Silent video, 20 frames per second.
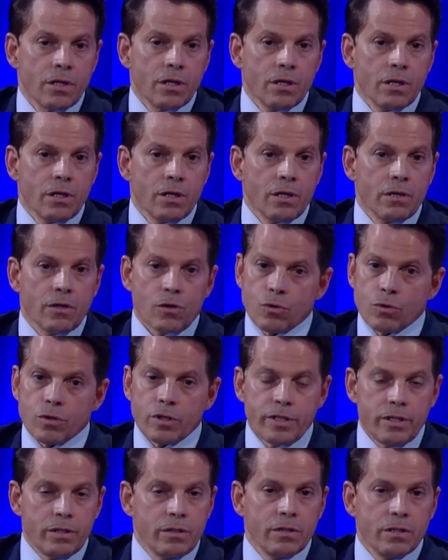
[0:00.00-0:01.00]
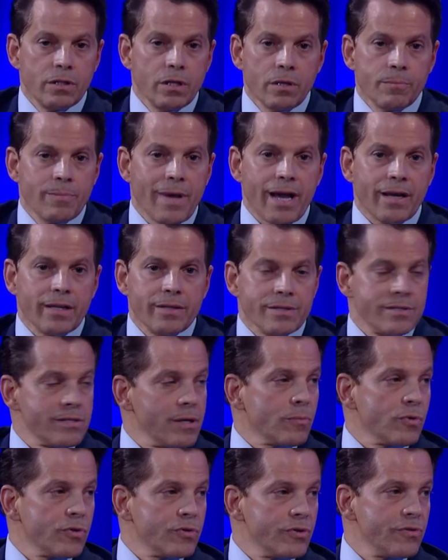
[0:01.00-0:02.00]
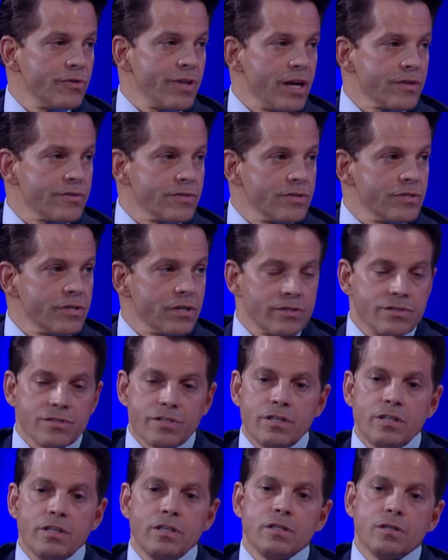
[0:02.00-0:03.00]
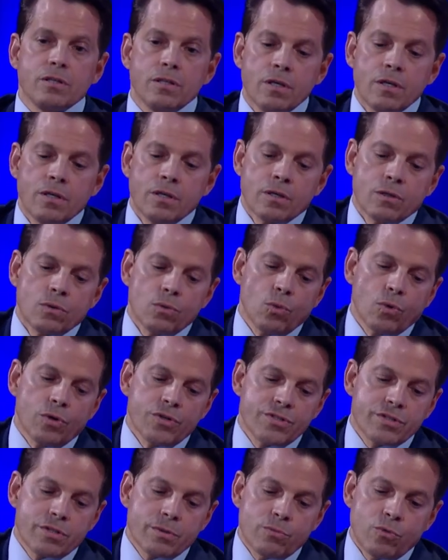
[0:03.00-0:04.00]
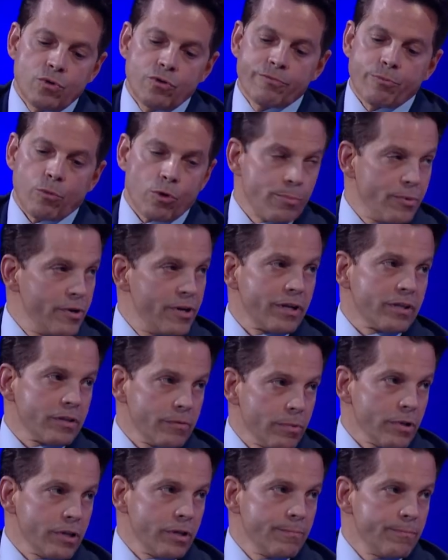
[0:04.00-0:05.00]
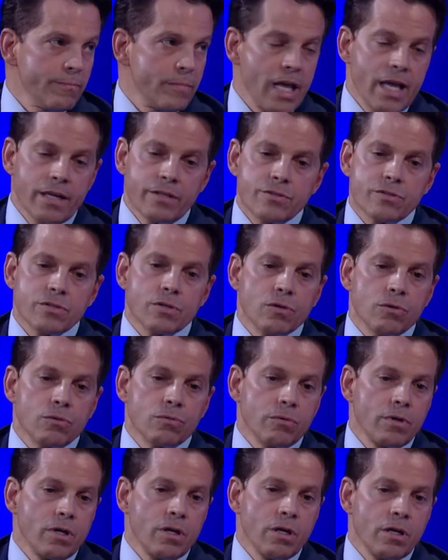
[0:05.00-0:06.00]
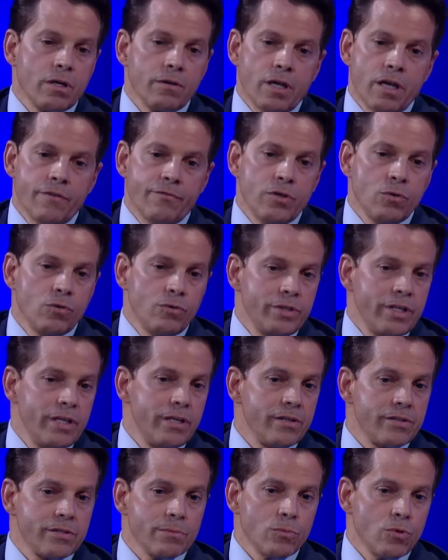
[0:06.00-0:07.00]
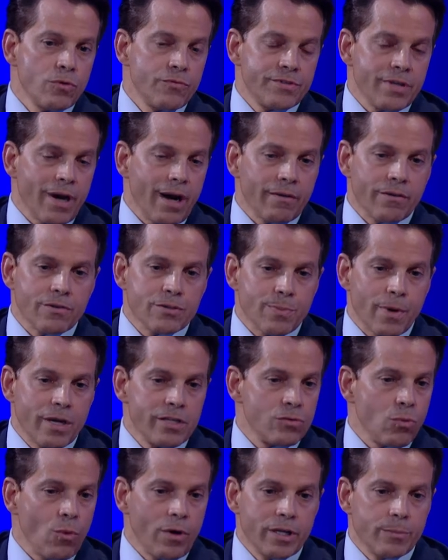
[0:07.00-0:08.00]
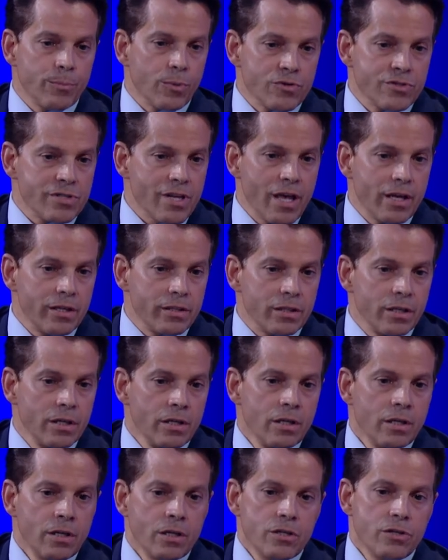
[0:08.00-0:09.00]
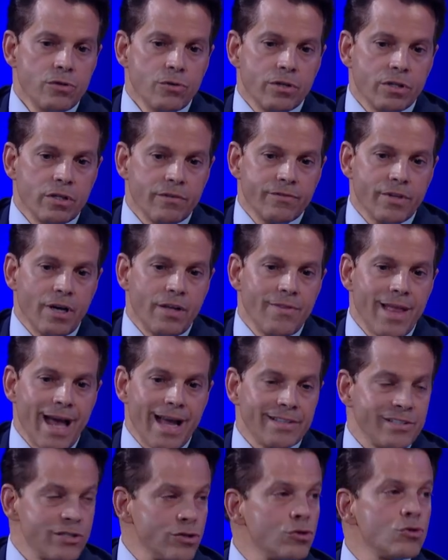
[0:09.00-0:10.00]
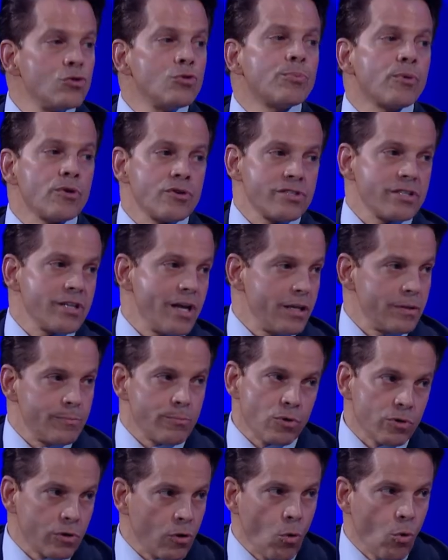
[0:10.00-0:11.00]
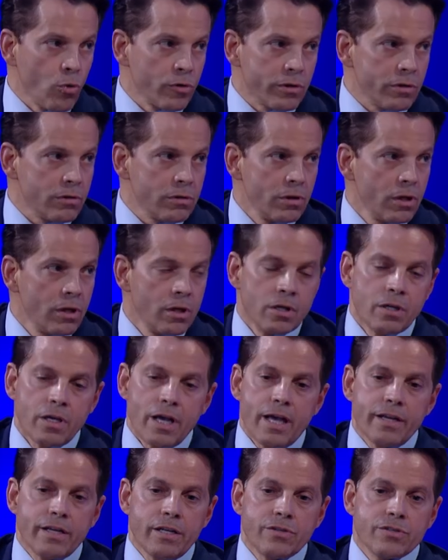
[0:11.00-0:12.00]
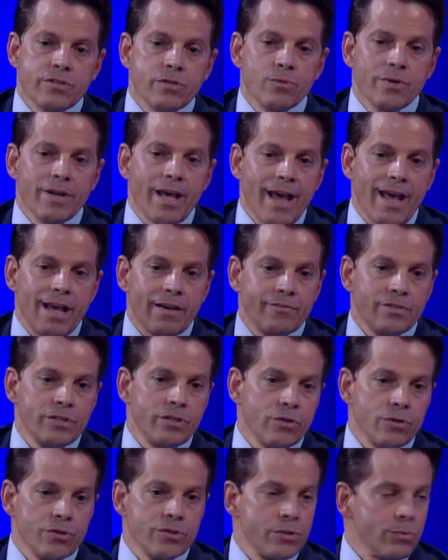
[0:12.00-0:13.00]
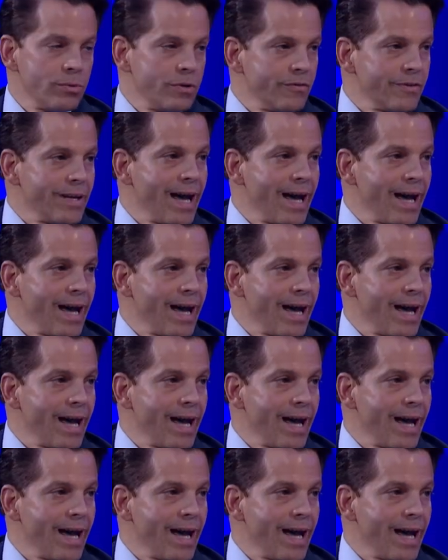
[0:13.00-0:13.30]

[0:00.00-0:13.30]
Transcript: uh, early, uh, back in December of 2016, was to move more predictably. And Yeah. so uh, if you needed to move tariffs by 20%, you could have done that 2% per quarter and in two and a half years you would have